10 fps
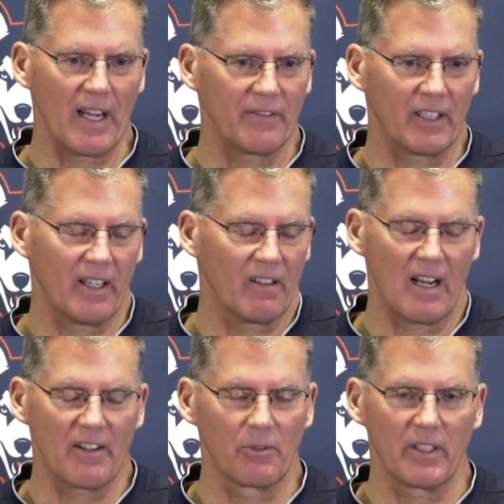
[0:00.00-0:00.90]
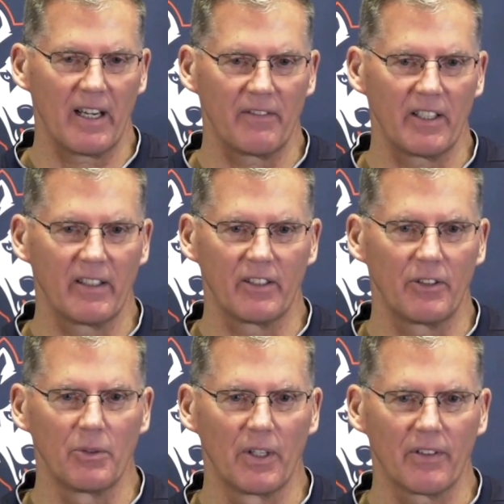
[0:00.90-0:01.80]
have the character. I don't want to have anything to
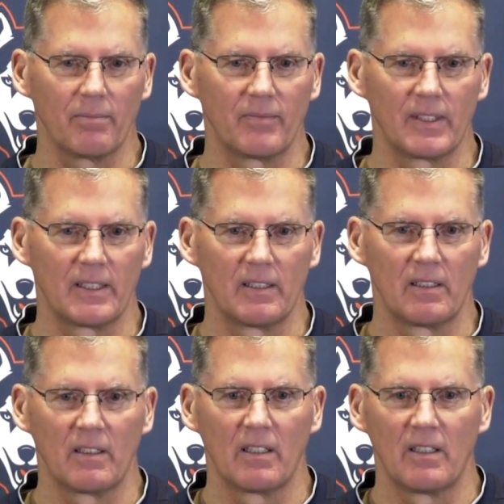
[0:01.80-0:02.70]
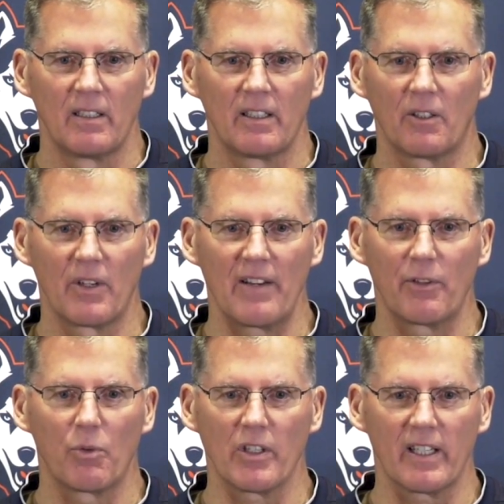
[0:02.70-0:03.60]
do with them. I don't have
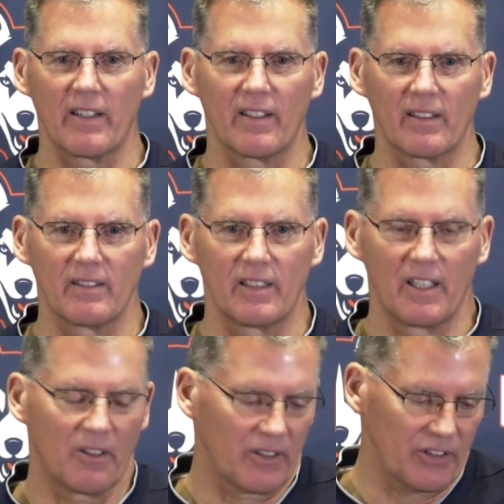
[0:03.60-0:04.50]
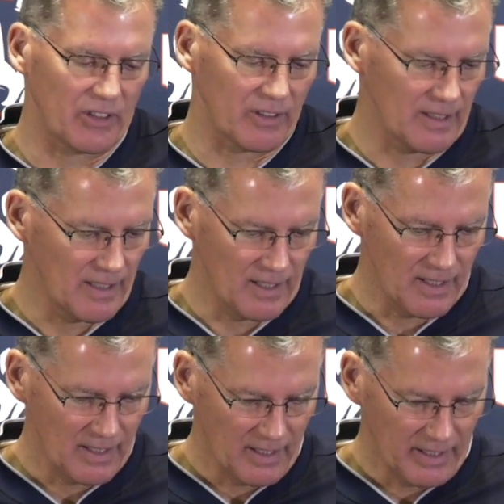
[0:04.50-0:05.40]
the work ethic. You know, it's
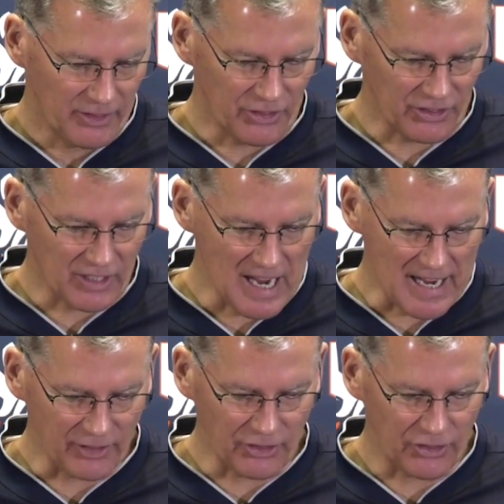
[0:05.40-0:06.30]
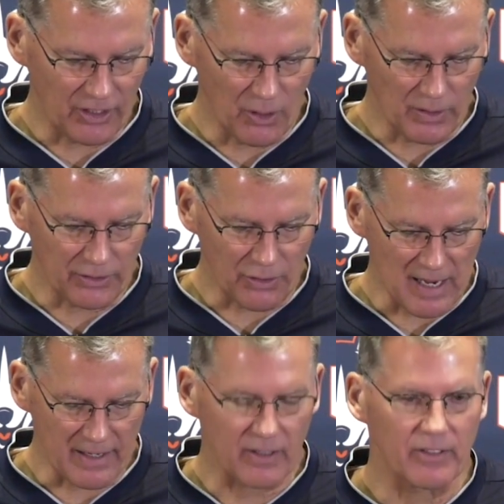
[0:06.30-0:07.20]
just guys that you go and
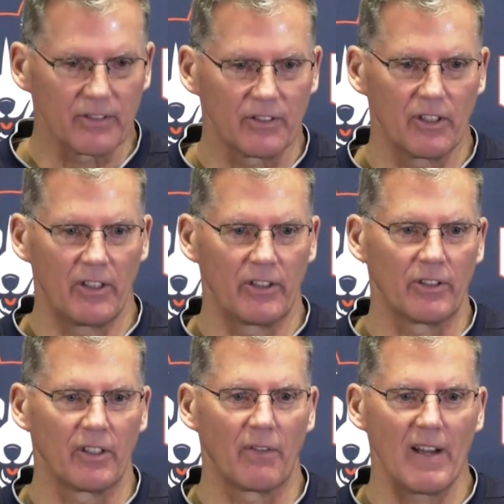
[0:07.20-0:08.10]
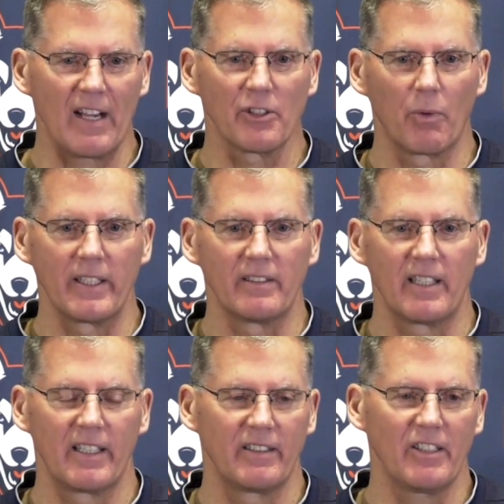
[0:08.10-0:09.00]
try to evaluate.
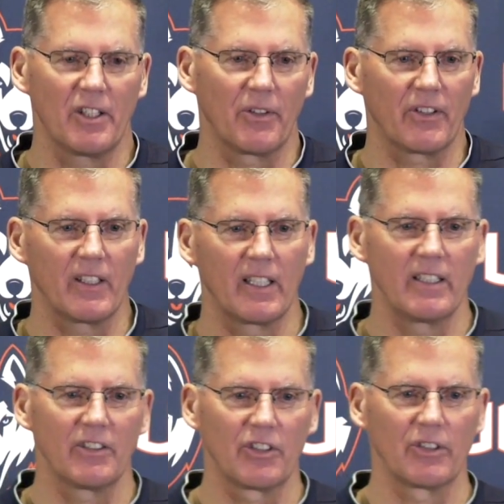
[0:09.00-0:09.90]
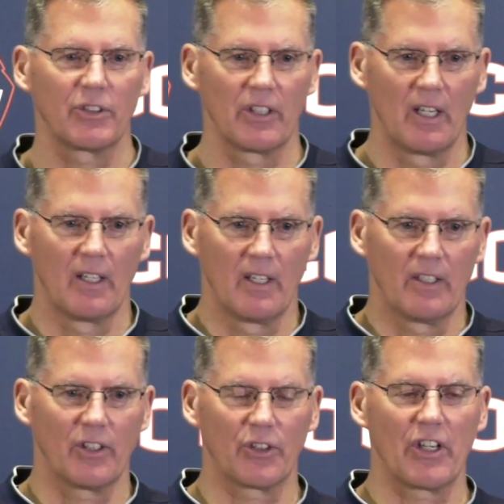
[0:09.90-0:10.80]
And, you know, the thing is,
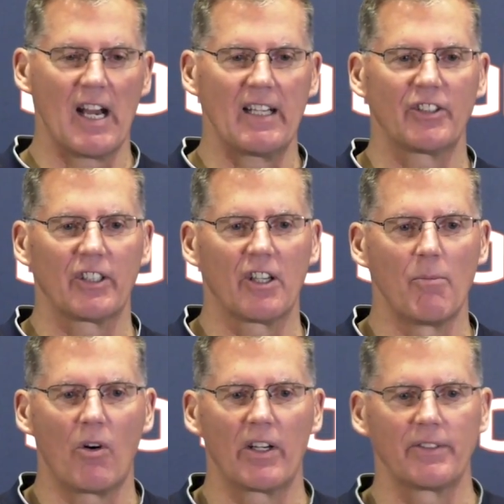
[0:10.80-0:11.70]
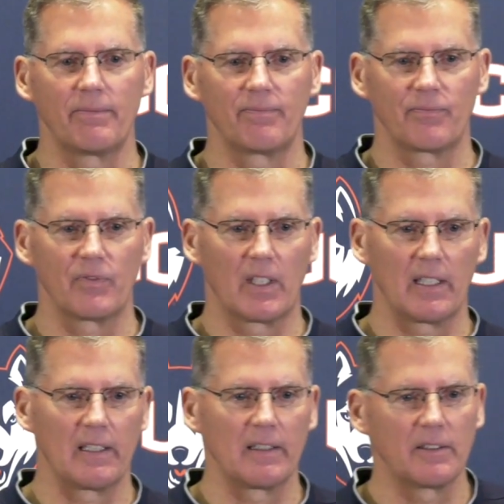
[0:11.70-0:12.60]
there's guys that come on
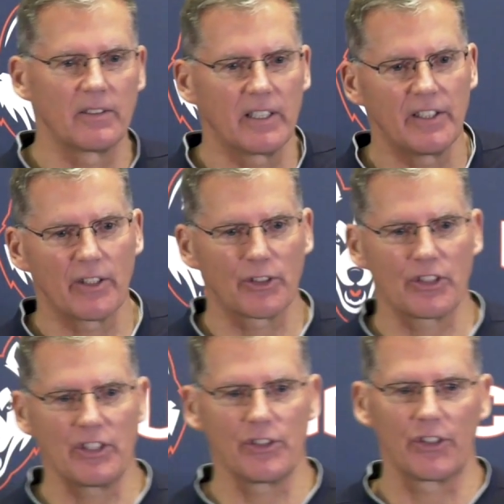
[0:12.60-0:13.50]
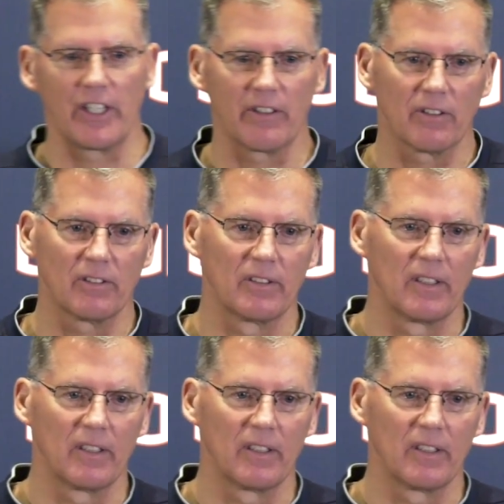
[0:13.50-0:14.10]
in their senior year